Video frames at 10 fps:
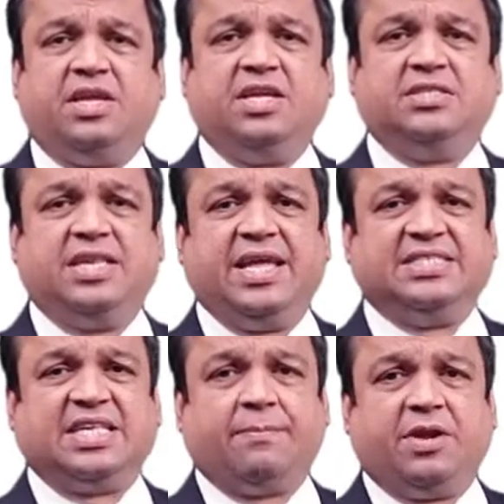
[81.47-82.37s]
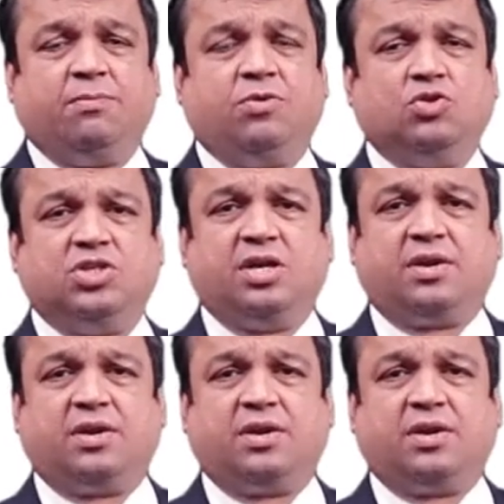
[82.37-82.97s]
easily examined using a